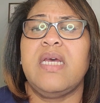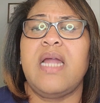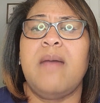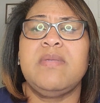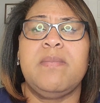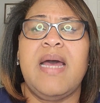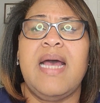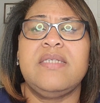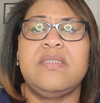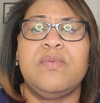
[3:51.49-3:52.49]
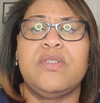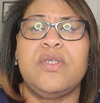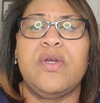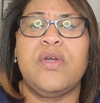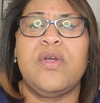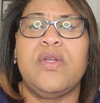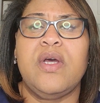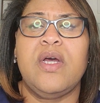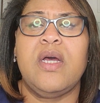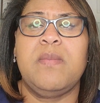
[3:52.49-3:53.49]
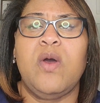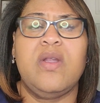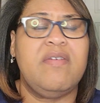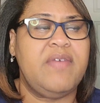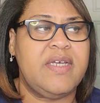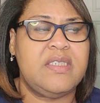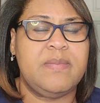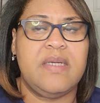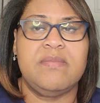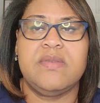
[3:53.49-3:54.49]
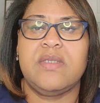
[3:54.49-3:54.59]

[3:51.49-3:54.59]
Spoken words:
and optimize the return on investment.